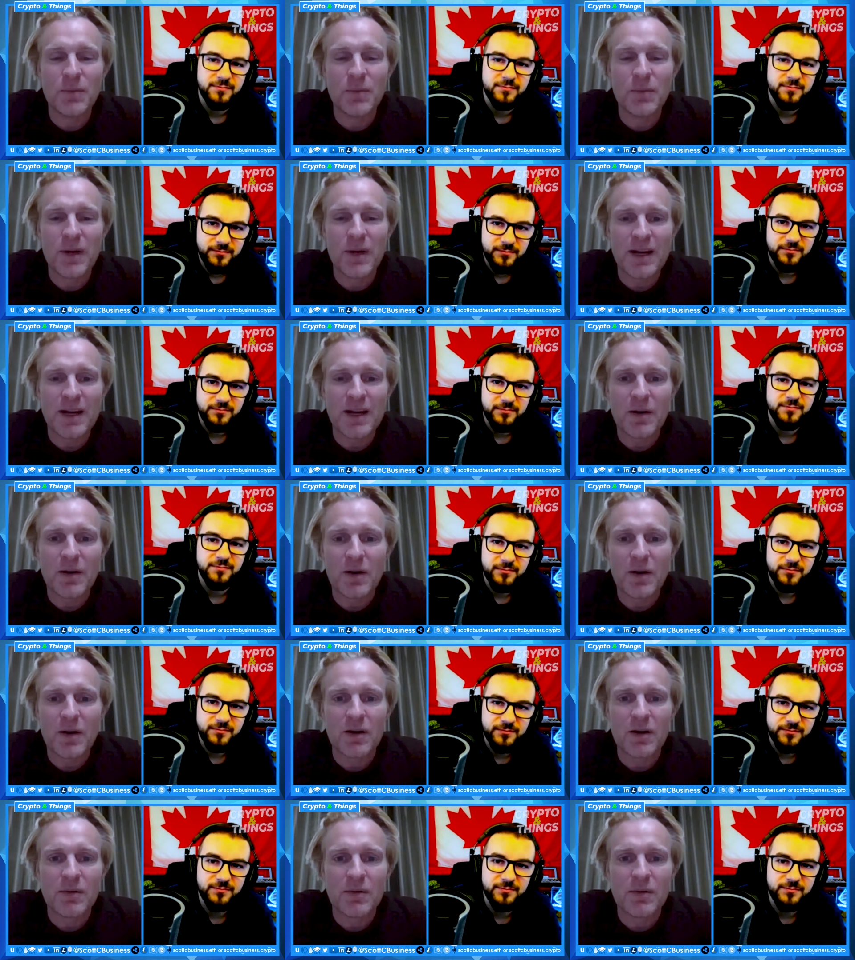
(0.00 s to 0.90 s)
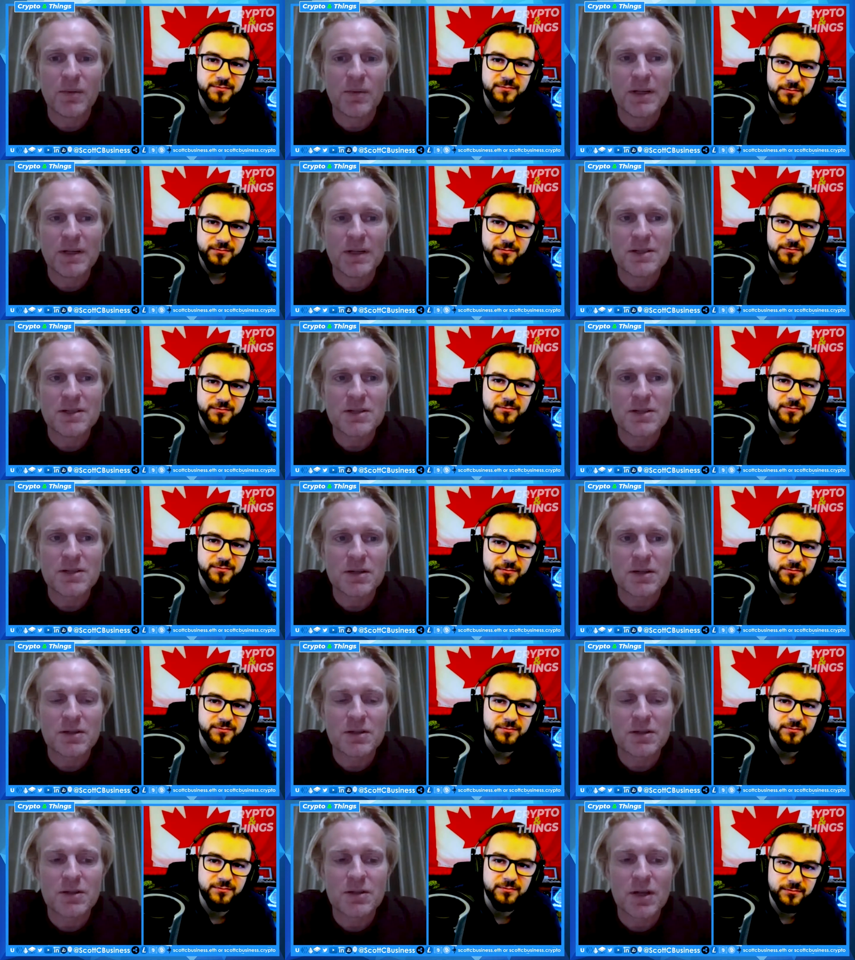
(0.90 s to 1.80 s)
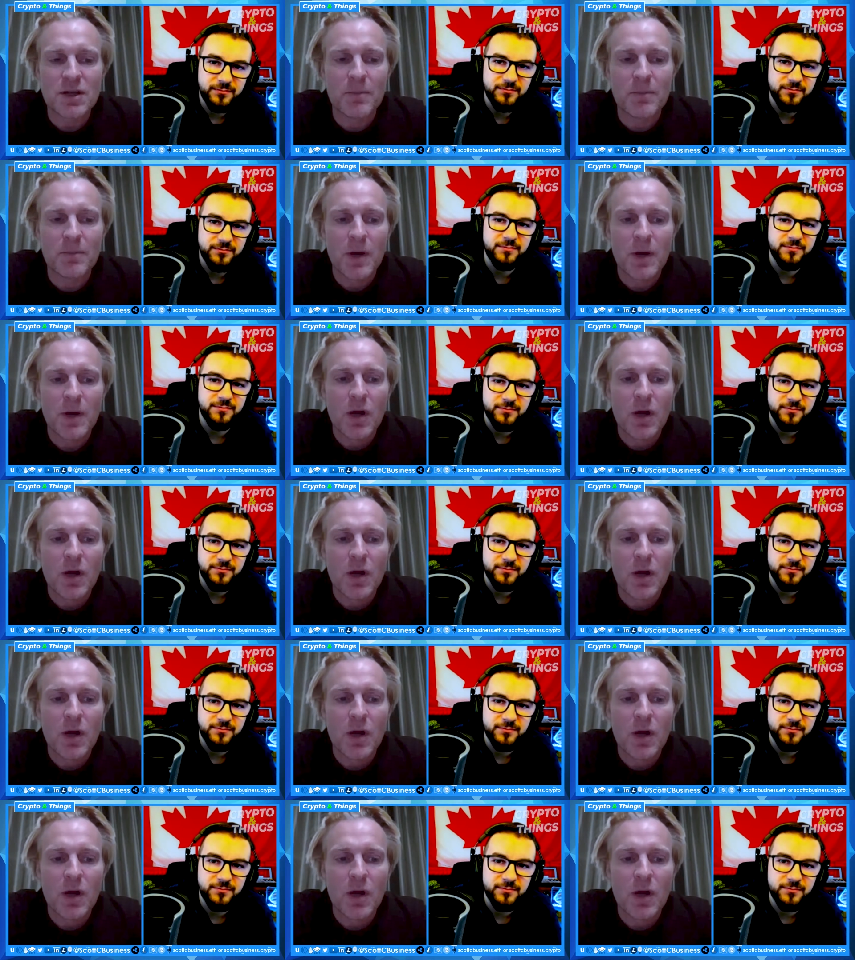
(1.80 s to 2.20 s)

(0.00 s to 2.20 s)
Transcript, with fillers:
Speaker 1: where I uh, really started um,